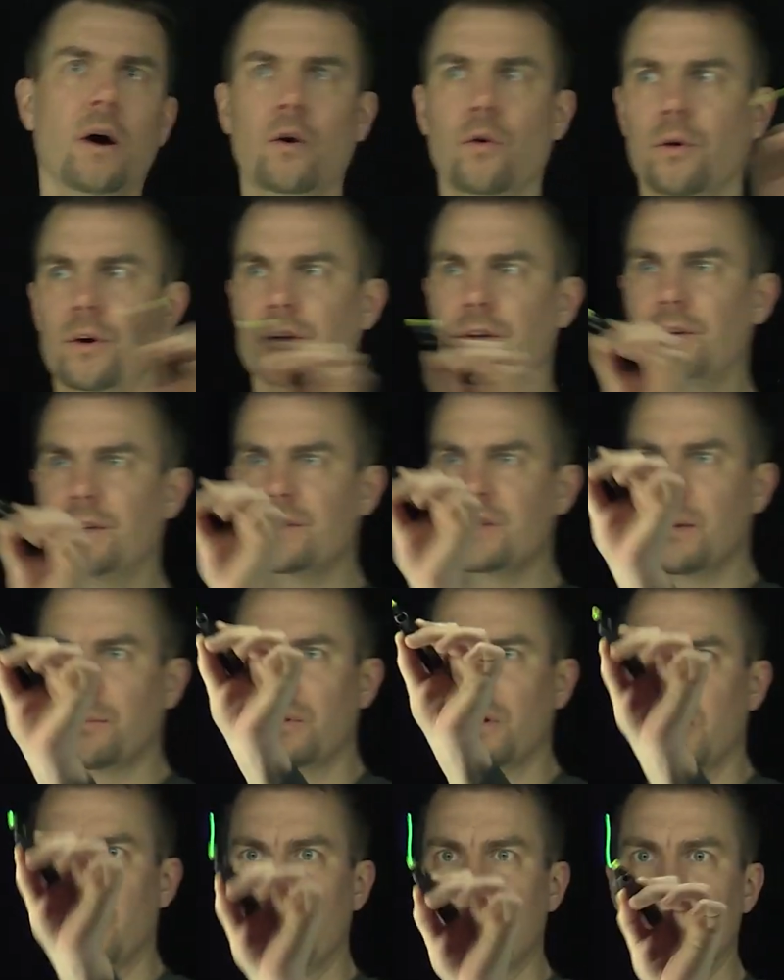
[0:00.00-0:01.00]
according to this
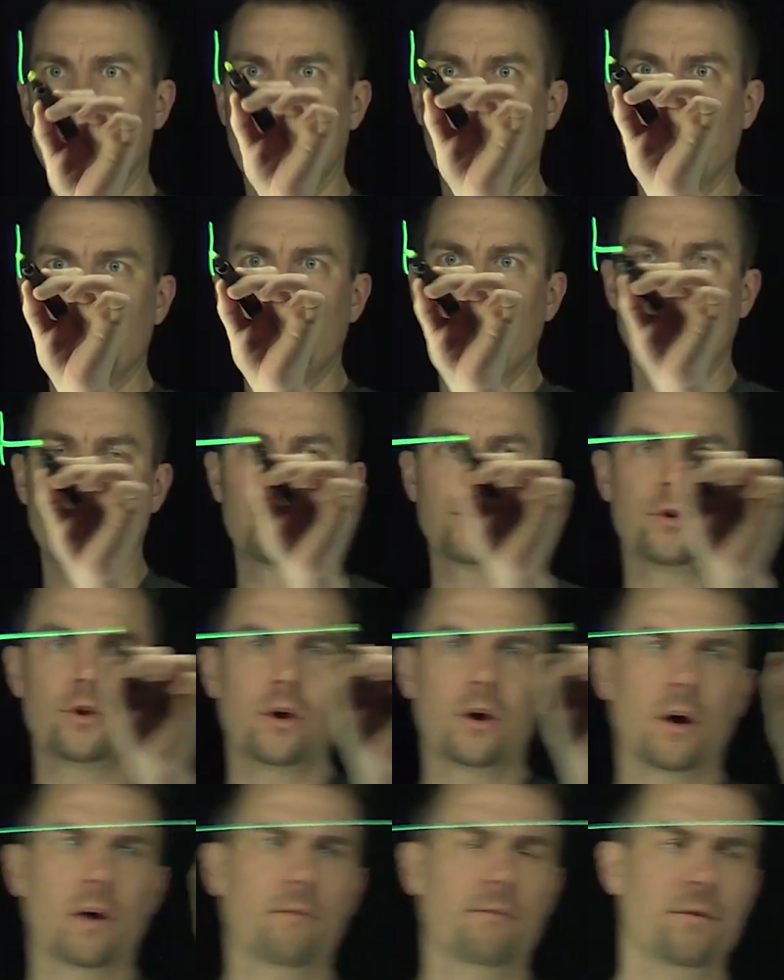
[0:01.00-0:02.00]
number line, I'm going to do it
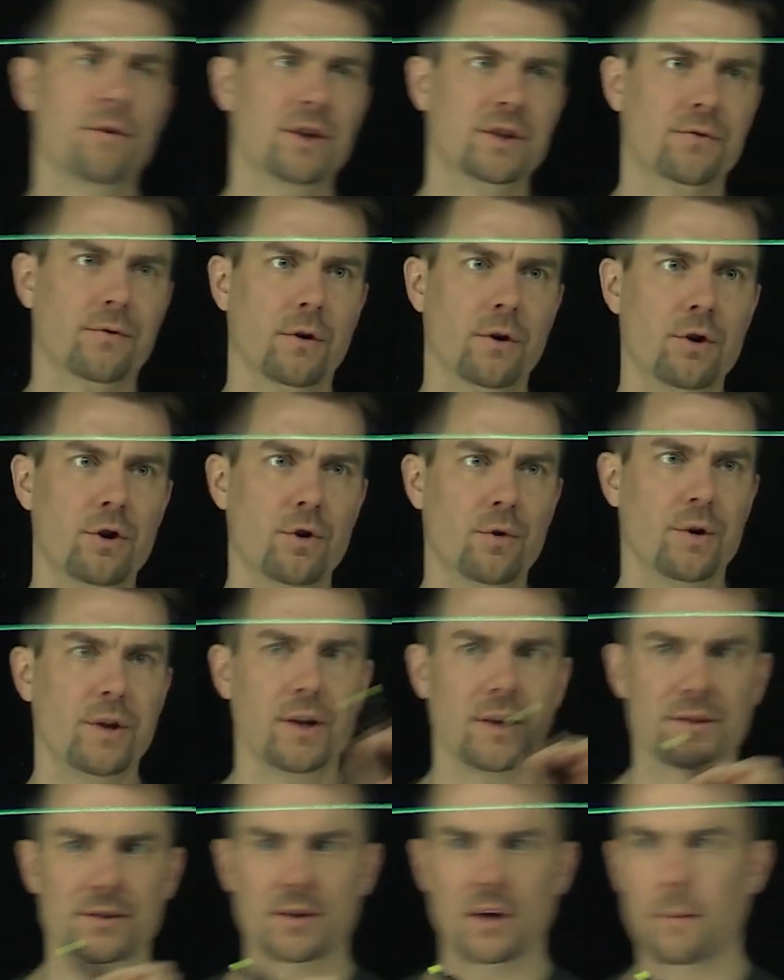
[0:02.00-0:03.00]
for this for
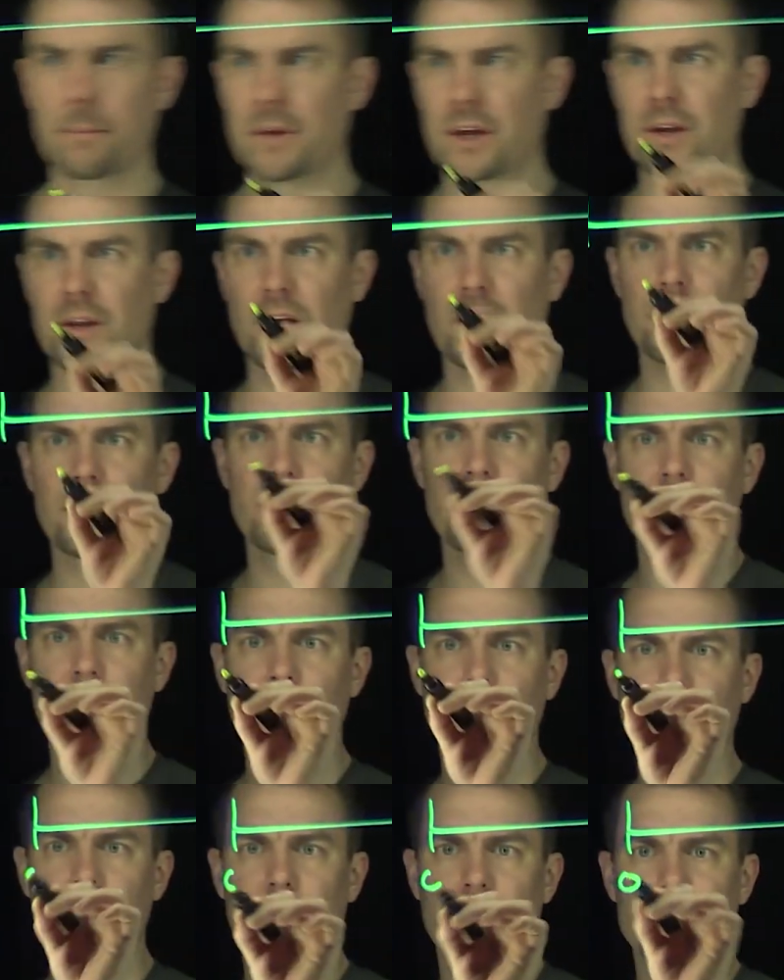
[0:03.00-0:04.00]
annuities immediate.
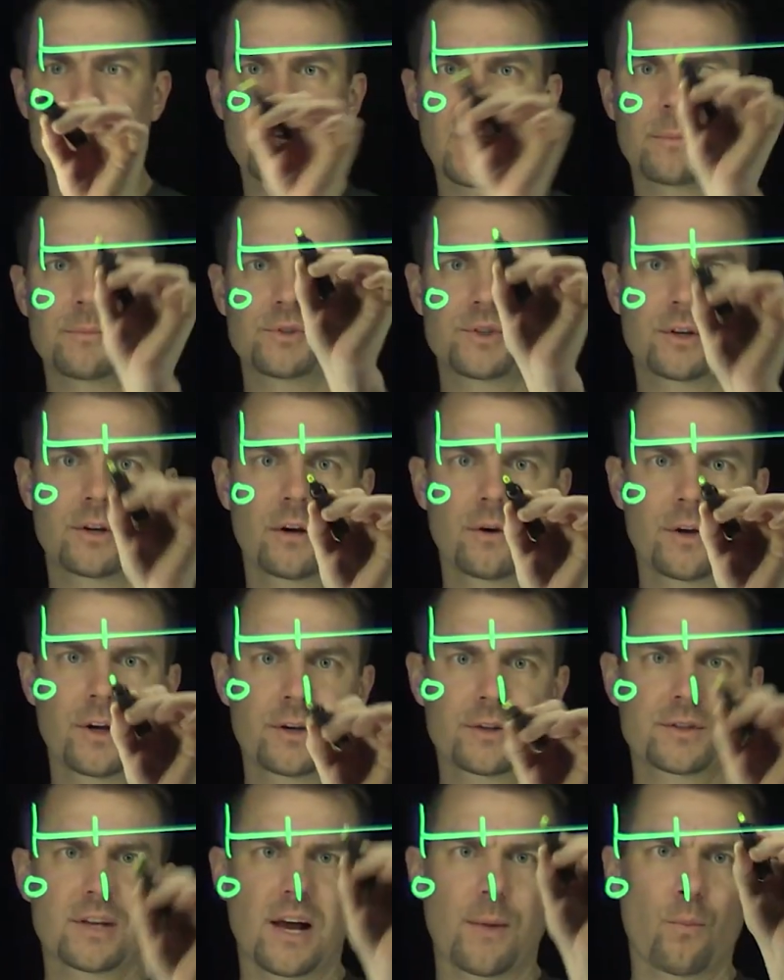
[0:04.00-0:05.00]
Here's time 0,
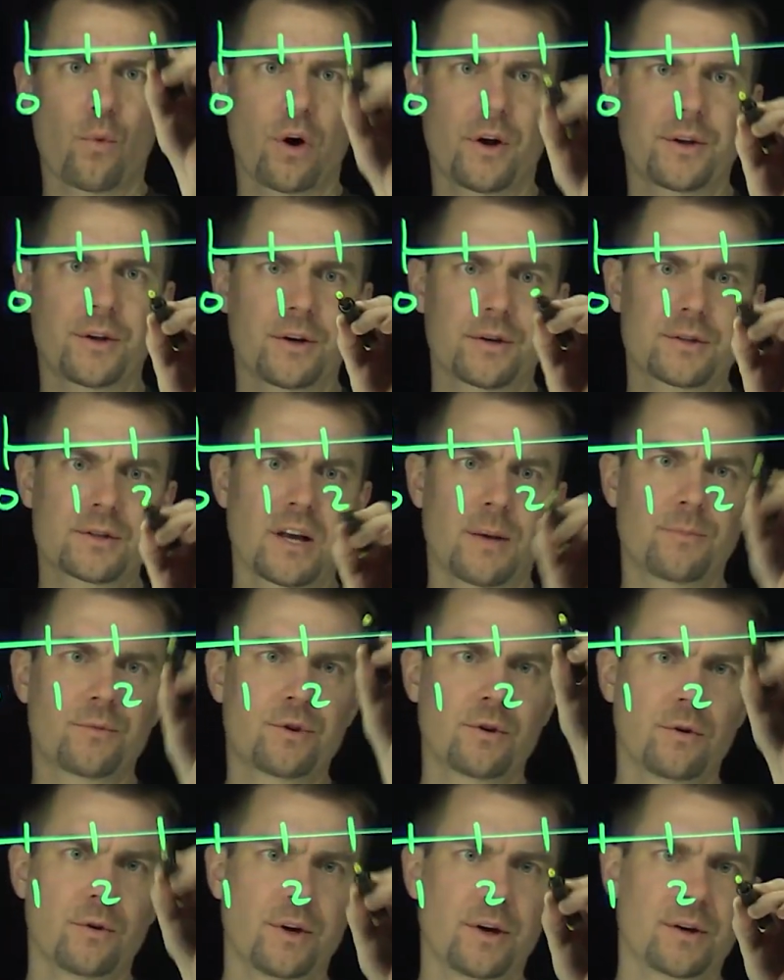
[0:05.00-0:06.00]
here's time 1, here's time
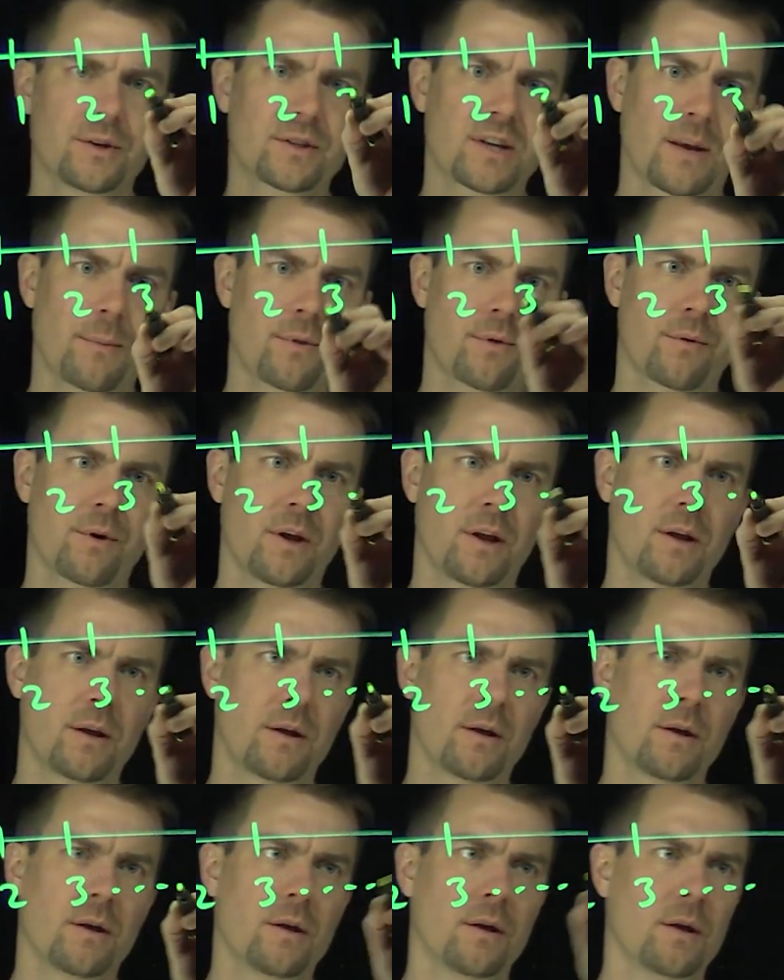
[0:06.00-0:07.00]
2, here's time 3,
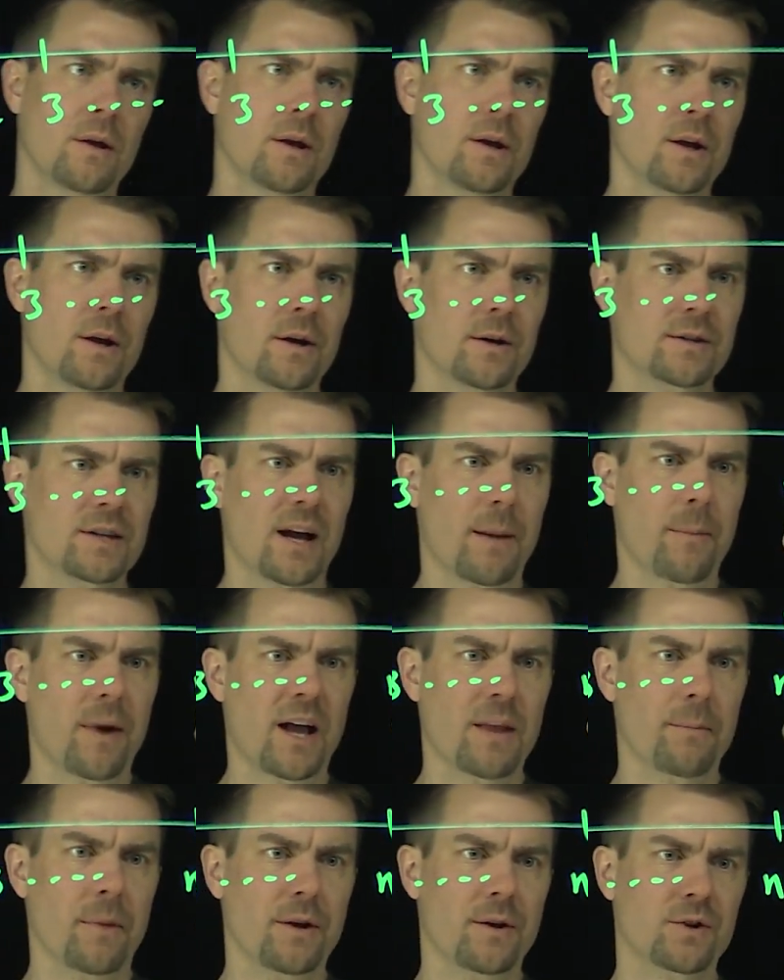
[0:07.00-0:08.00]
here's time
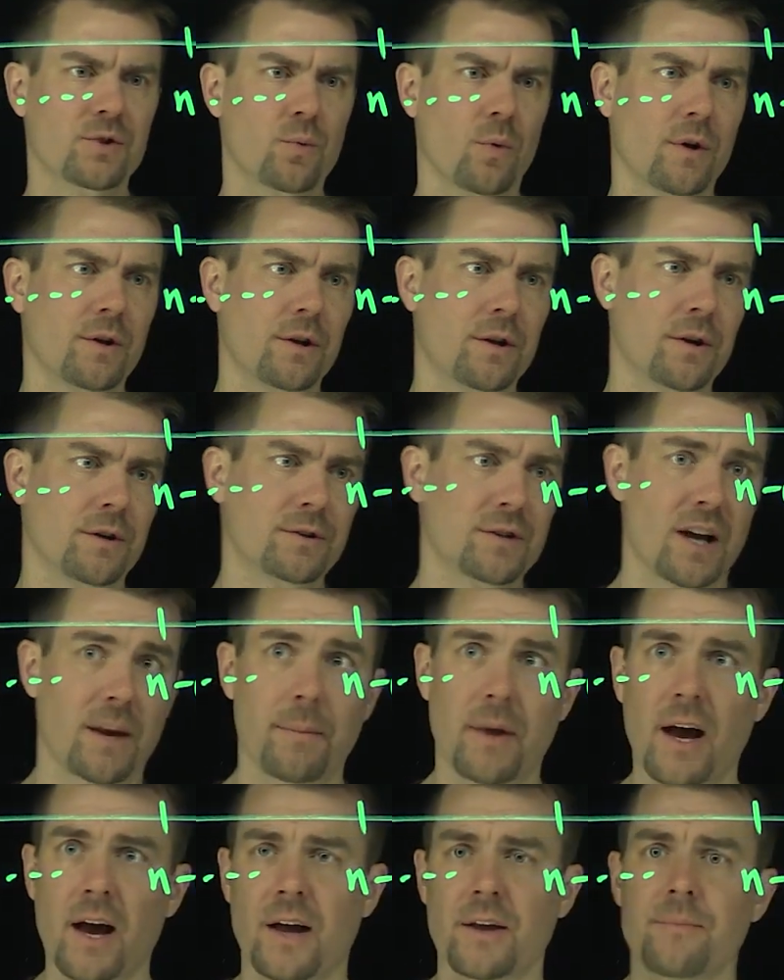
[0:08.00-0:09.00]
n minus 1, and here's
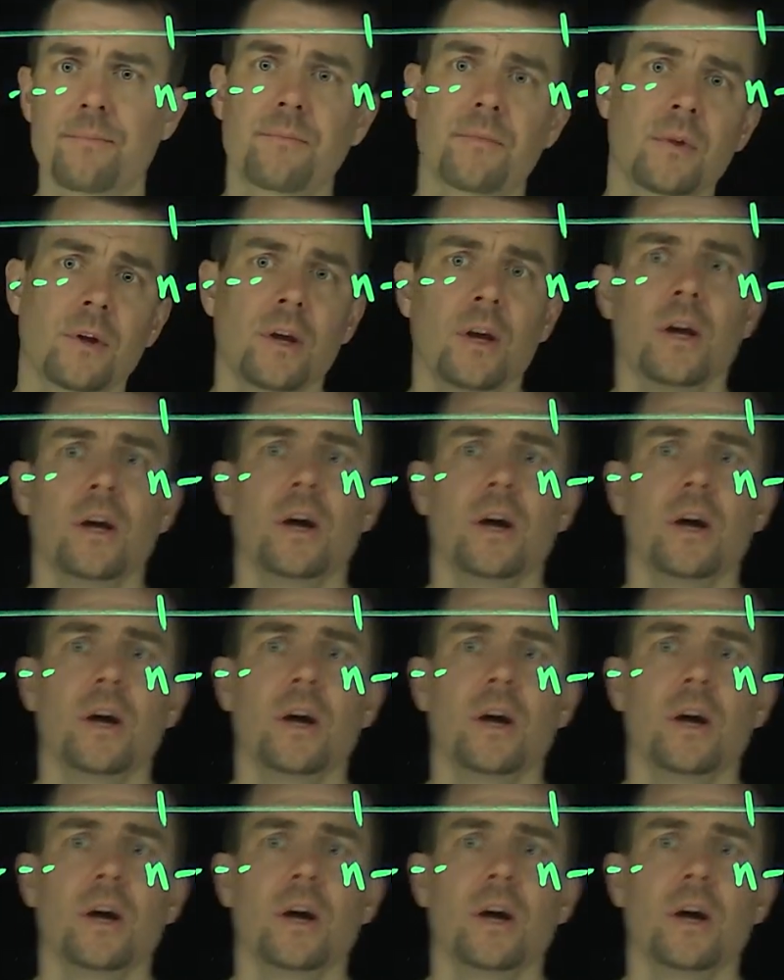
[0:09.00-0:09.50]
time n.